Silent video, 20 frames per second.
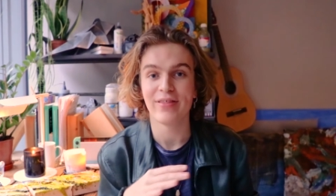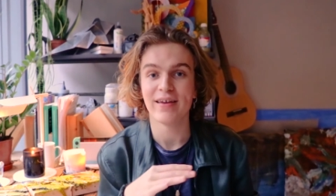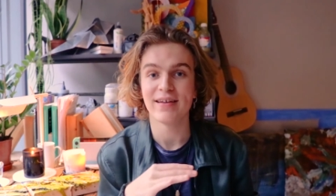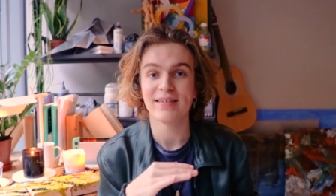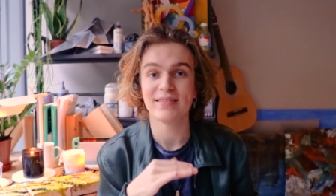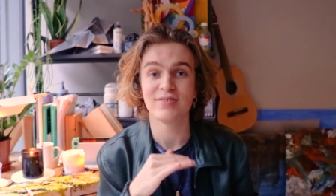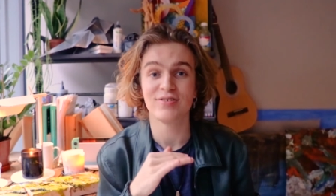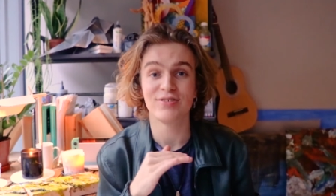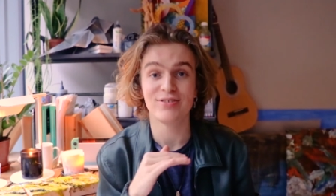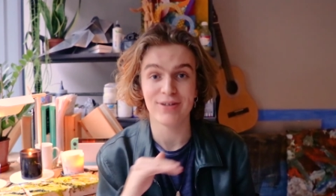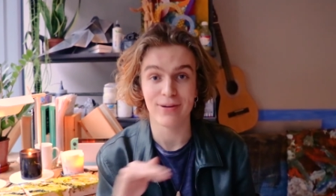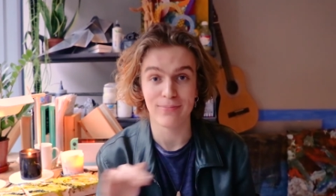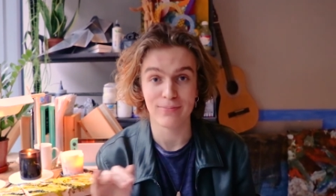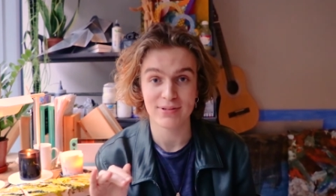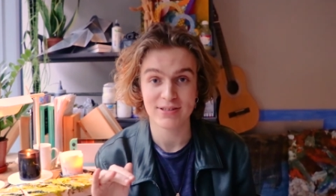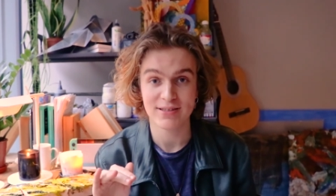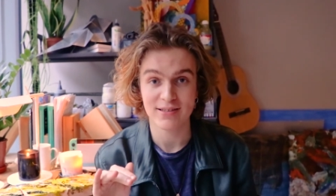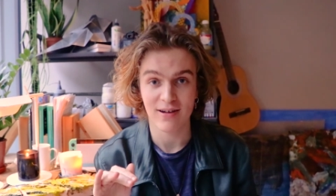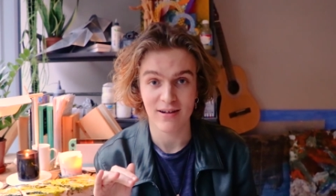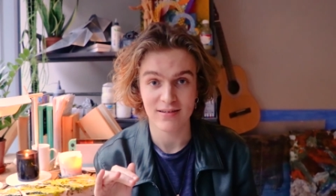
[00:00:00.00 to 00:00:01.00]
this
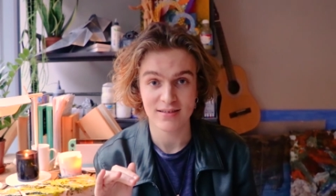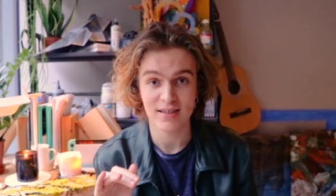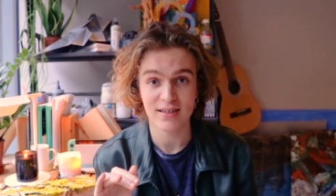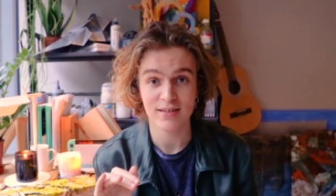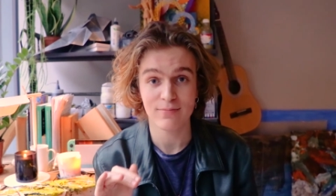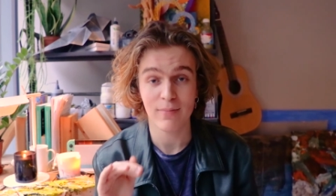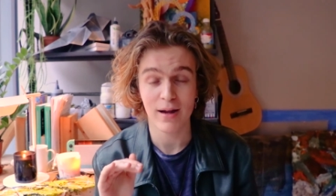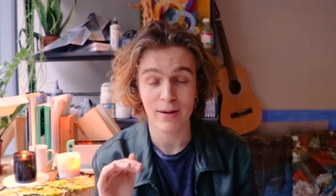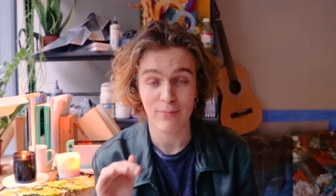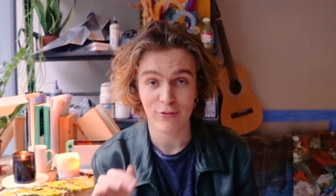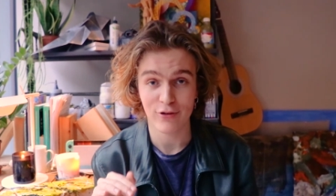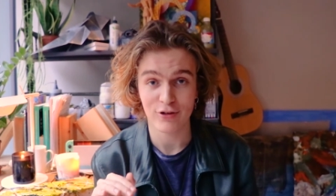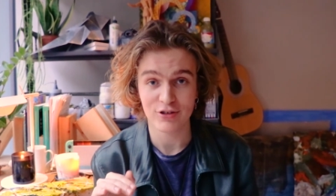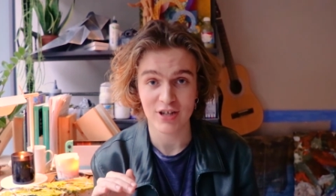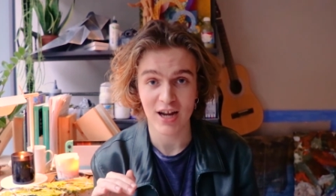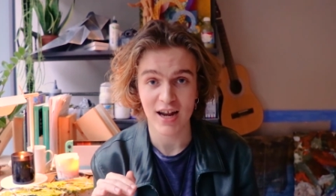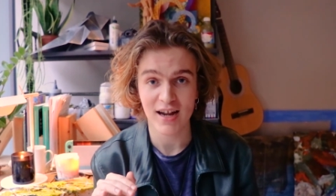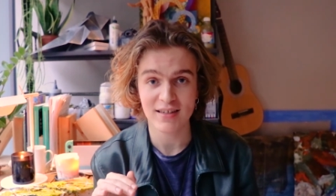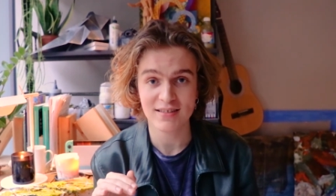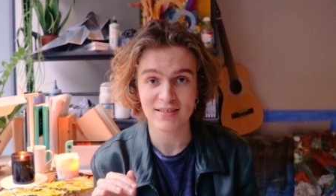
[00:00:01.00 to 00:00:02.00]
jump-started my
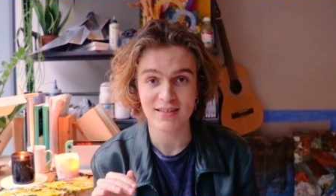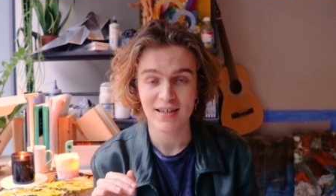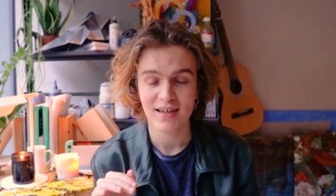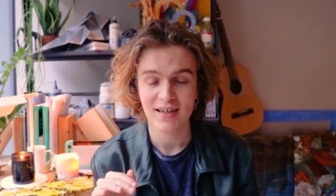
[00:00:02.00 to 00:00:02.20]
project.